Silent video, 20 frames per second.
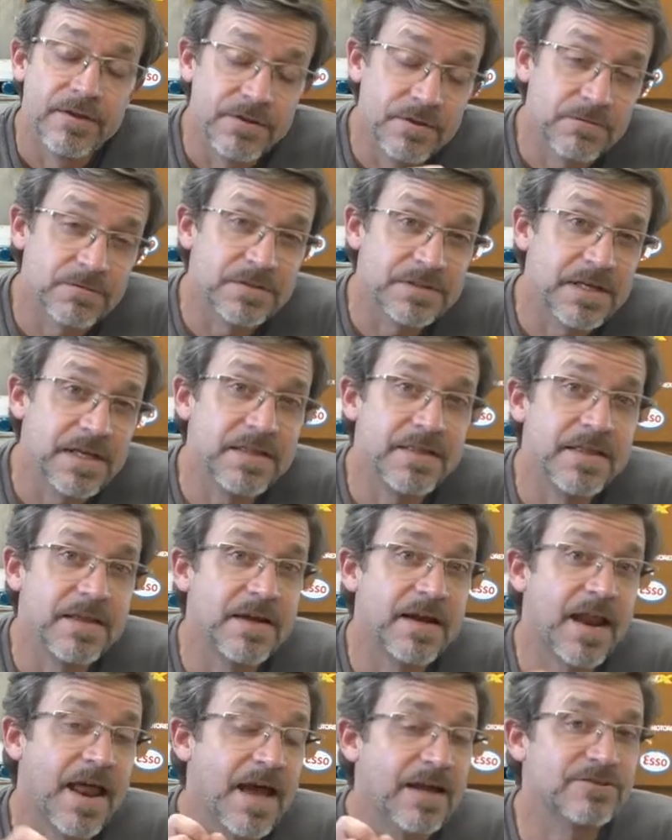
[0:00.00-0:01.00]
you'll see
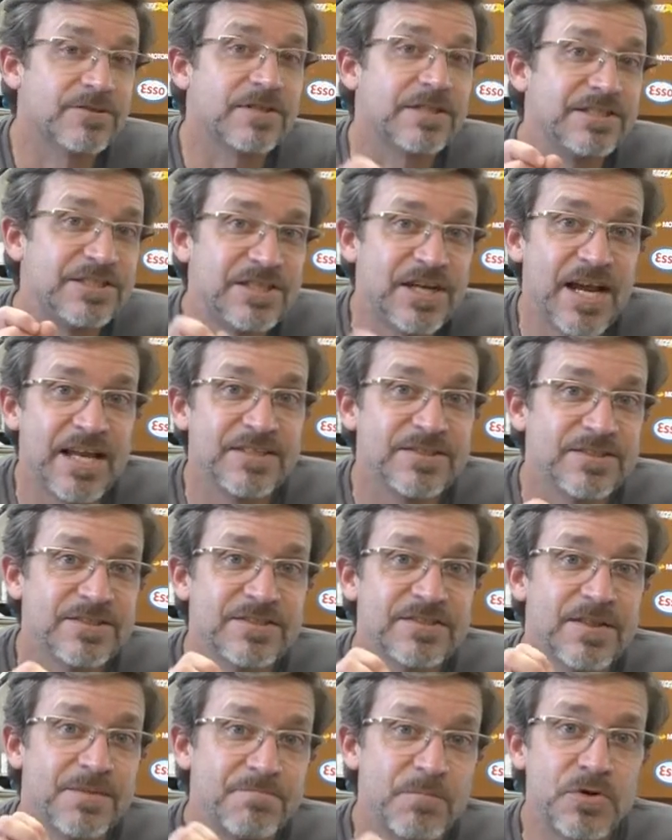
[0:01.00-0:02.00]
that it actually
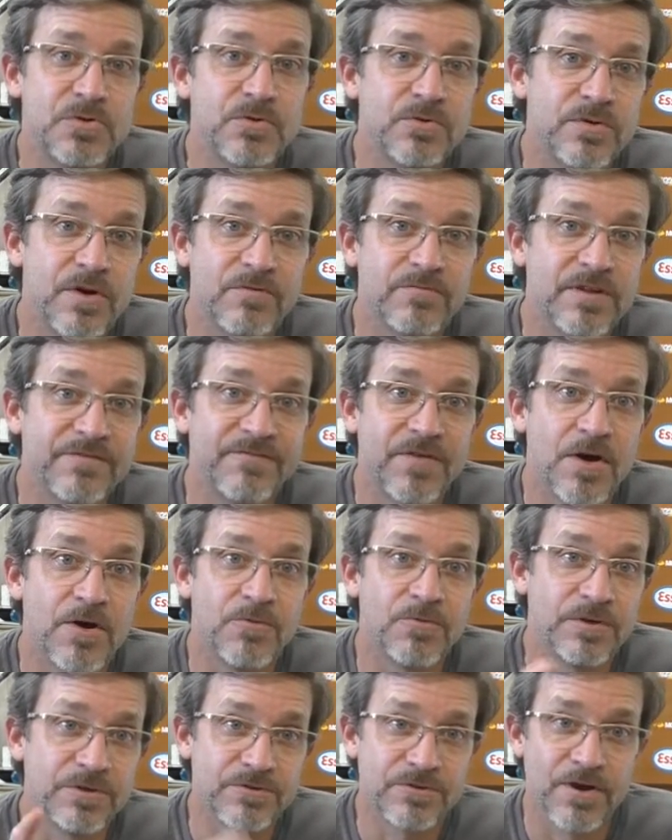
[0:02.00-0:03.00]
changes the mood on the
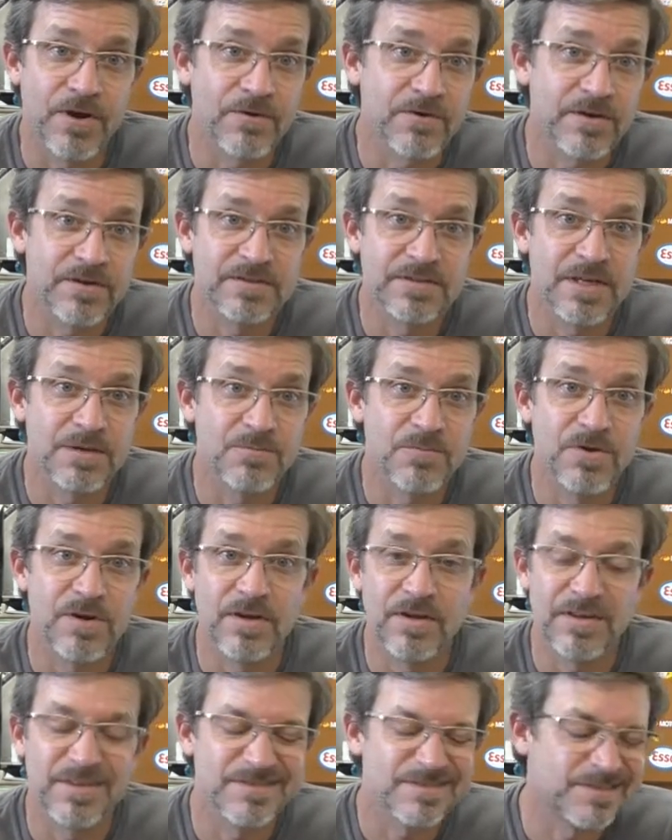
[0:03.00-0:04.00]
phone. When you're talking to
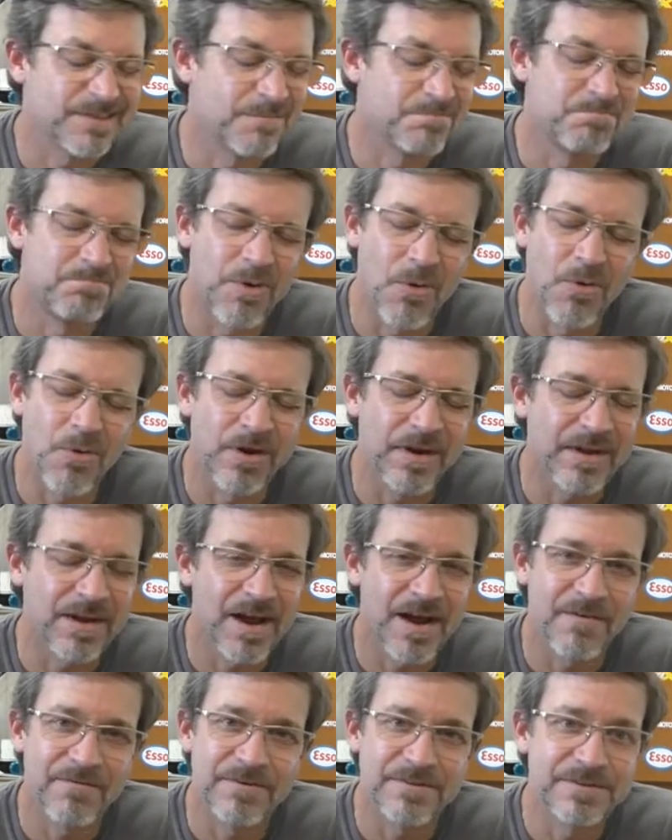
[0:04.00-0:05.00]
someone in some boring
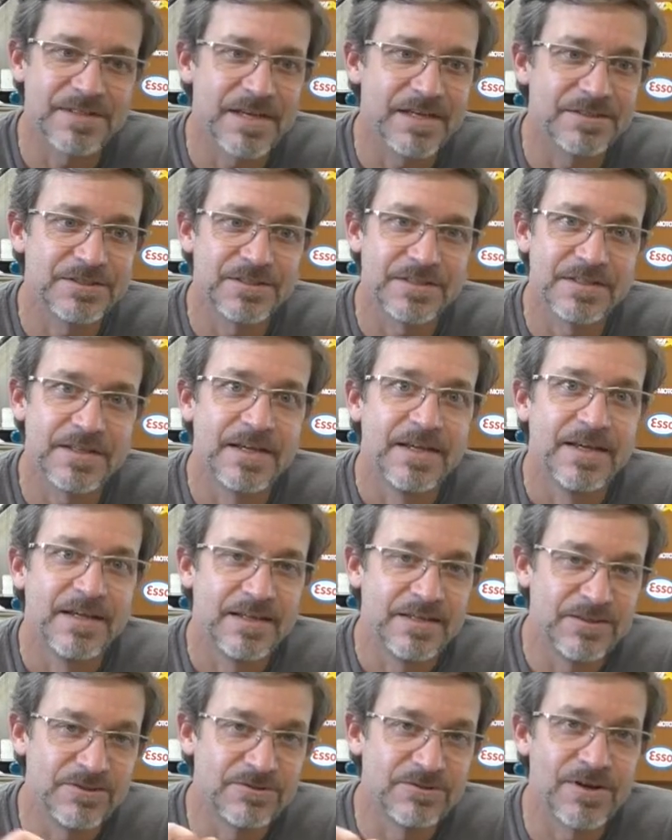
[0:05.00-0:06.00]
conversation
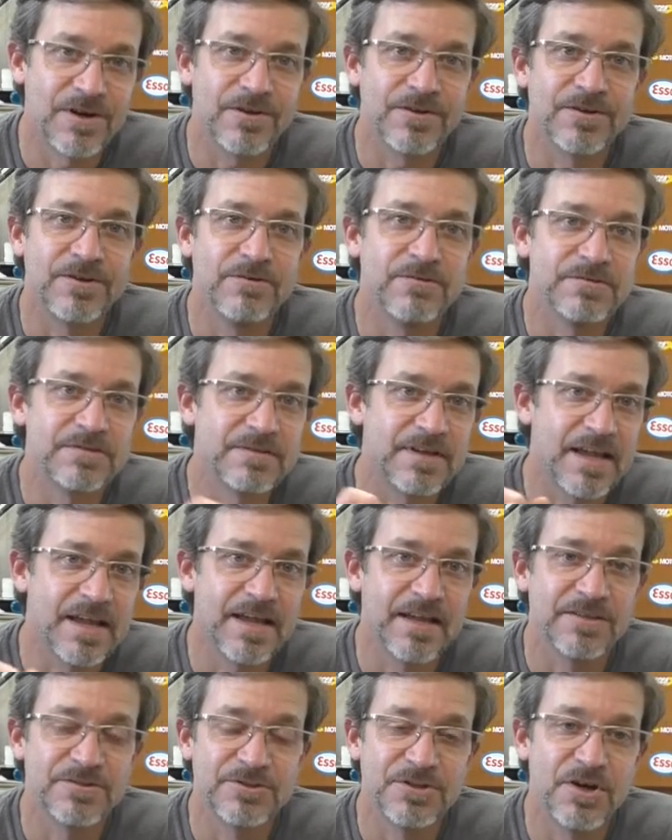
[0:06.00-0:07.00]
and you start using
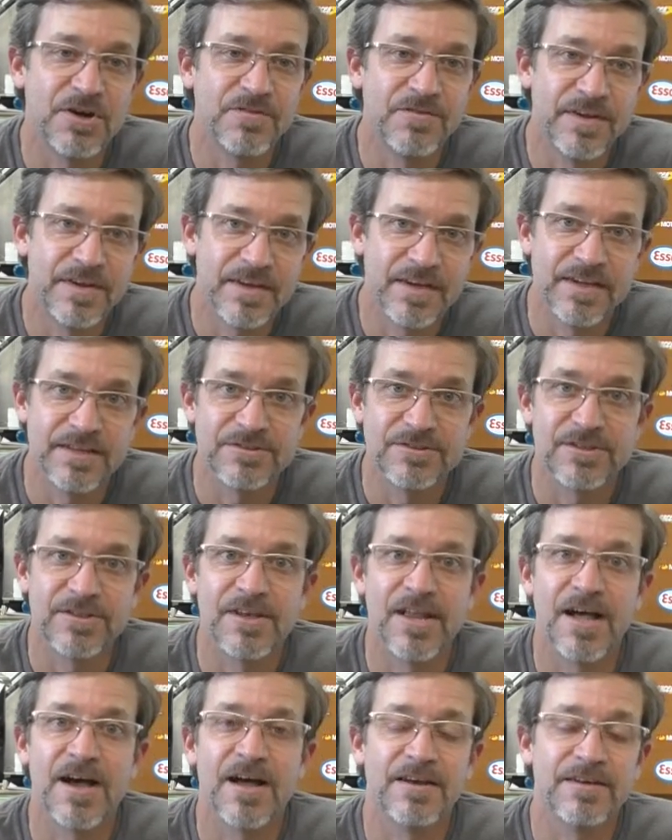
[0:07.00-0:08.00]
anchovy and
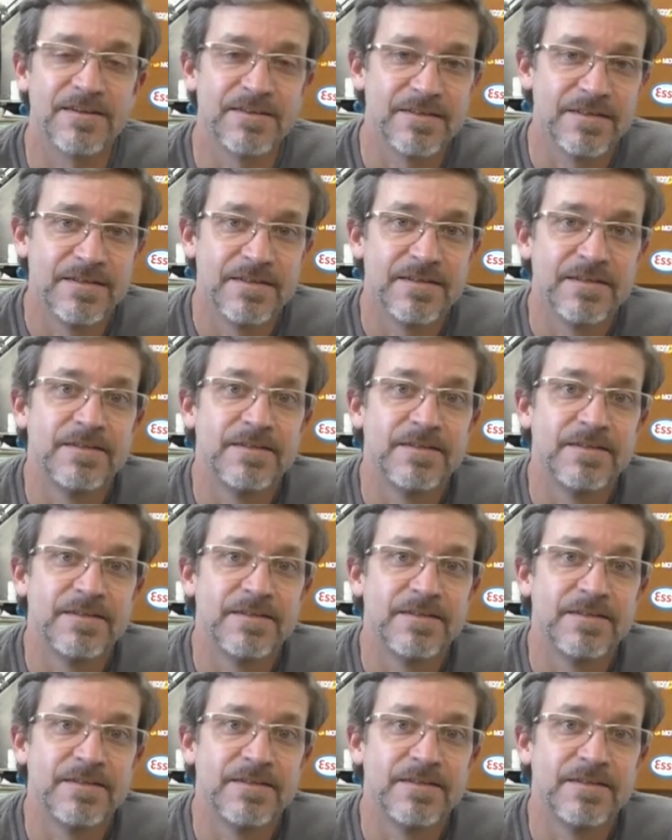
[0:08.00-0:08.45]
enchilada